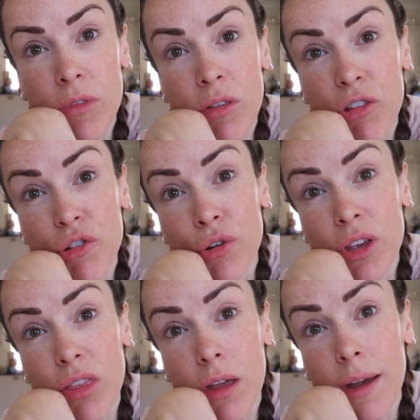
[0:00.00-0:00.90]
stuck
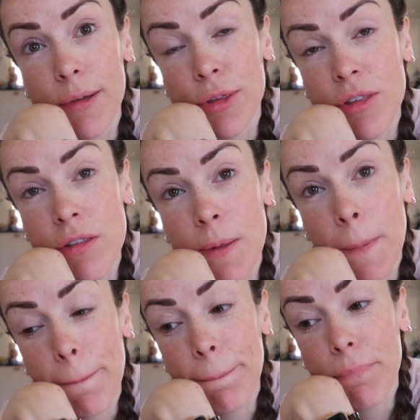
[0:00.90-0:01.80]
in the house,
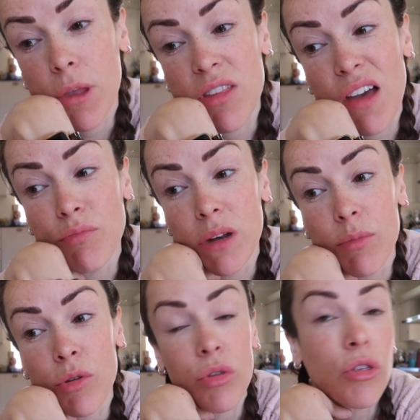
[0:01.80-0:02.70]
because I haven't been
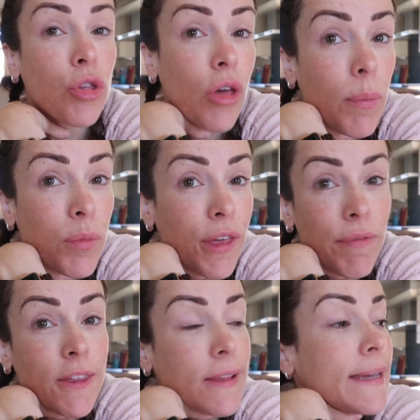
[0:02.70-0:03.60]
able to go to the shops,
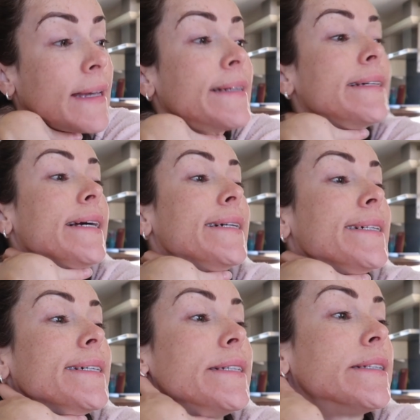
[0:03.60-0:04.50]
obviously.
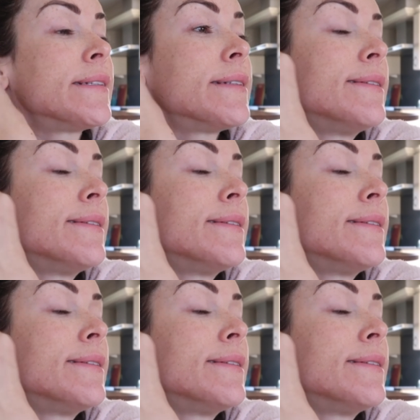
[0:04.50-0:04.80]
And